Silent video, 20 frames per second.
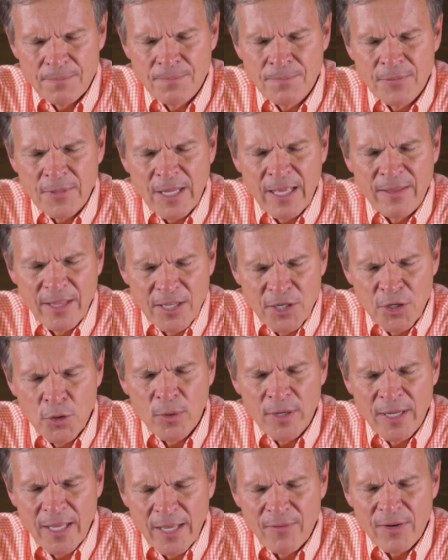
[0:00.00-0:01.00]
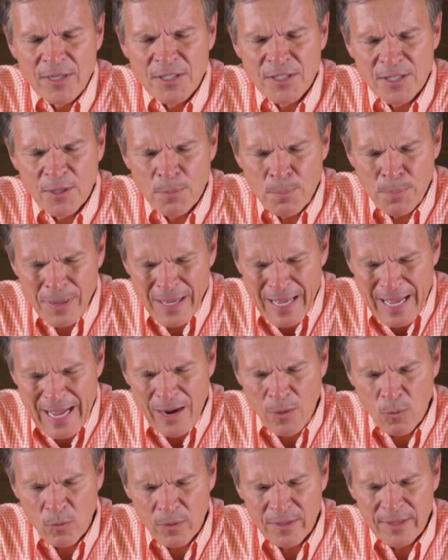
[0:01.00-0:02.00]
and that you would give us the
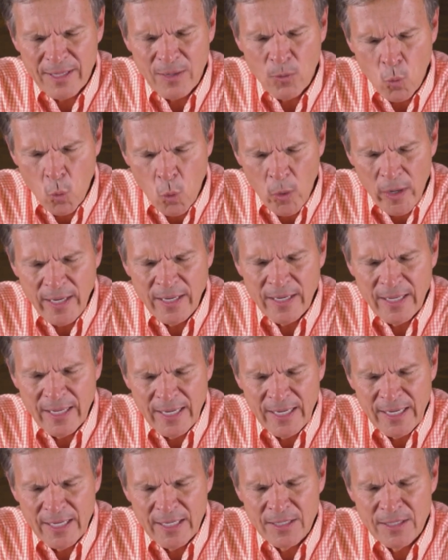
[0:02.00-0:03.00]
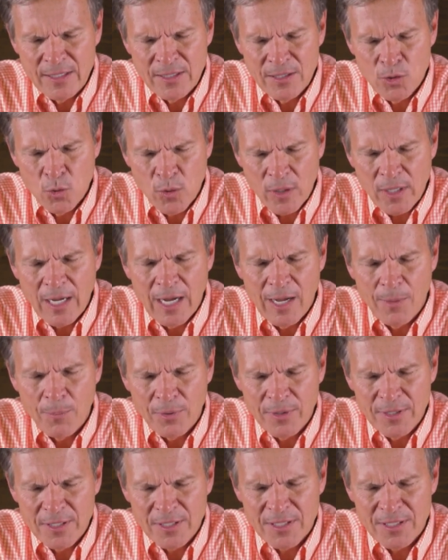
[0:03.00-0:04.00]
power that we need to
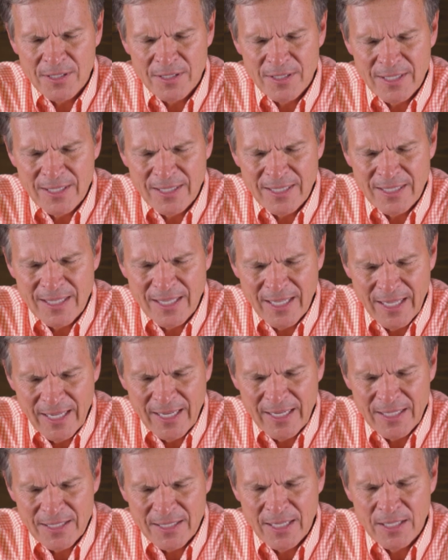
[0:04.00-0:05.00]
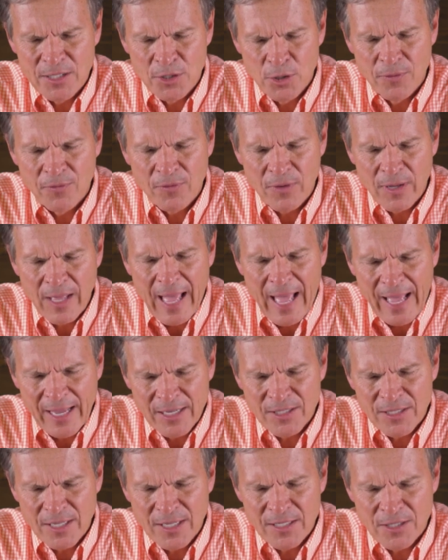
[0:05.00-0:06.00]
accomplish the things that you've
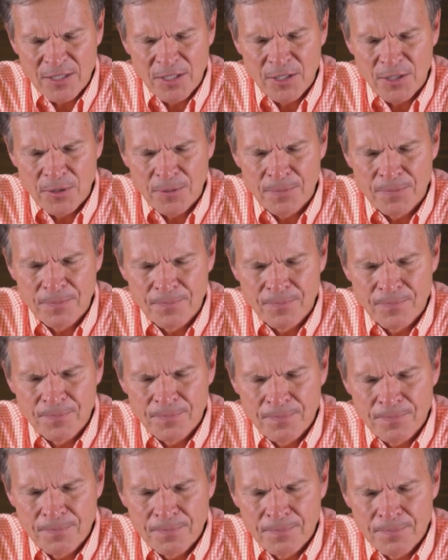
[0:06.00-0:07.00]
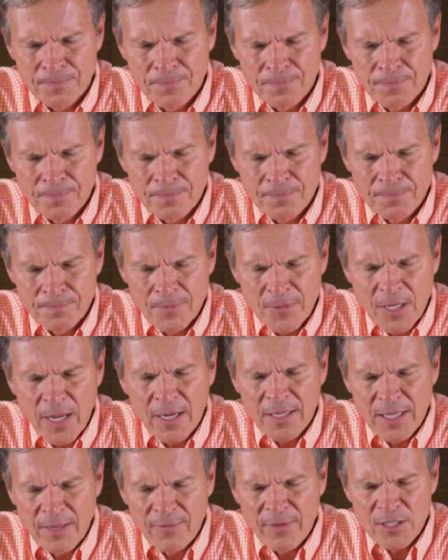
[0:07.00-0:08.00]
asked us to do.
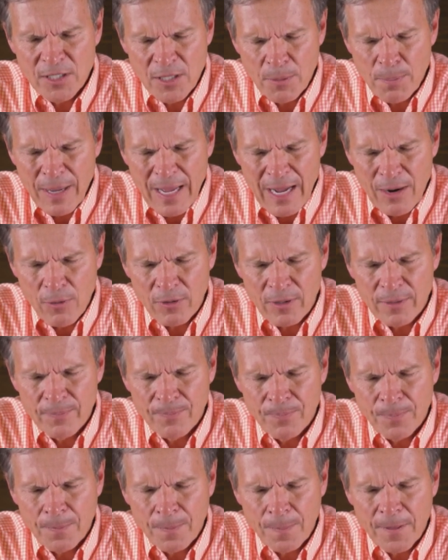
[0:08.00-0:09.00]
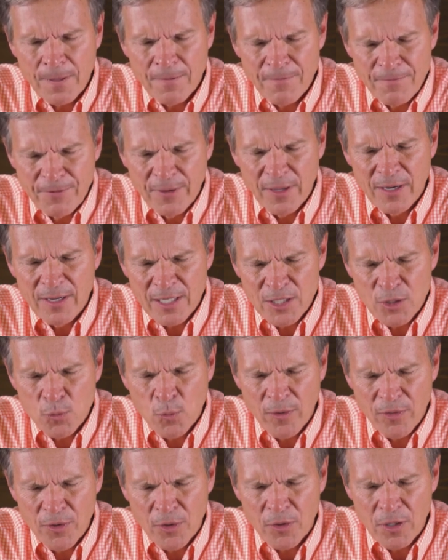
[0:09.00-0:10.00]
God, give us the power. Fill us
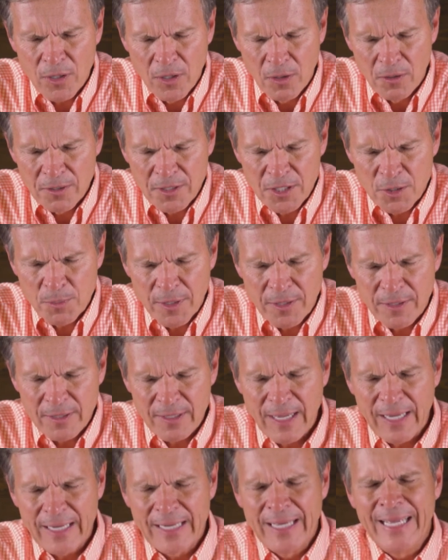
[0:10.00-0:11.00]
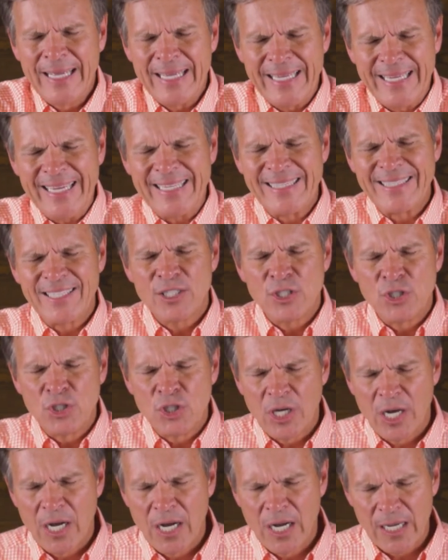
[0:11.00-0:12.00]
with your Holy Spirit. God, get the
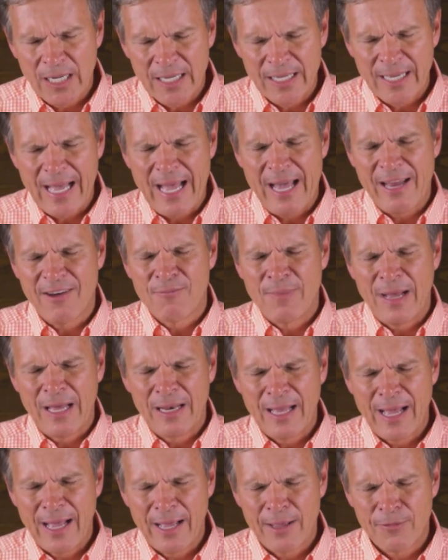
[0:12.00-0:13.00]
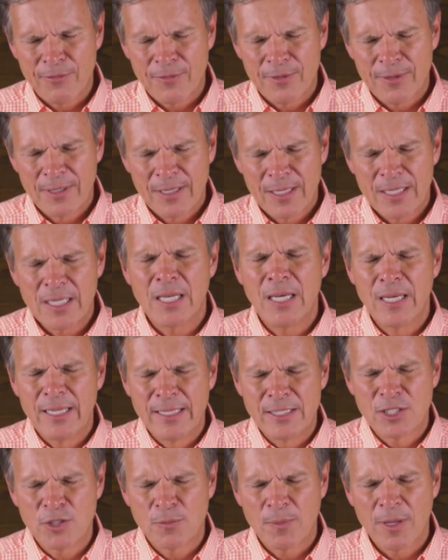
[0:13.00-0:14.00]
junk out of my life.
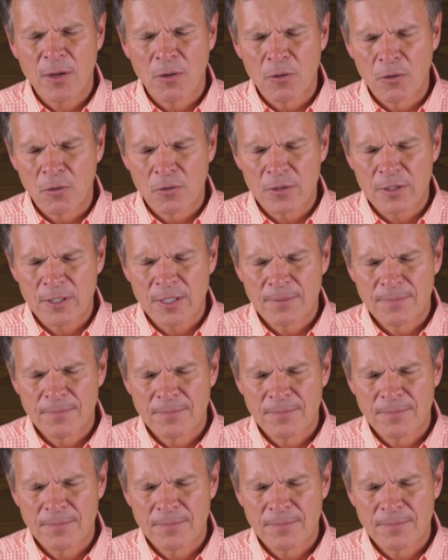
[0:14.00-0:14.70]
Cleanse me, O oh Lord.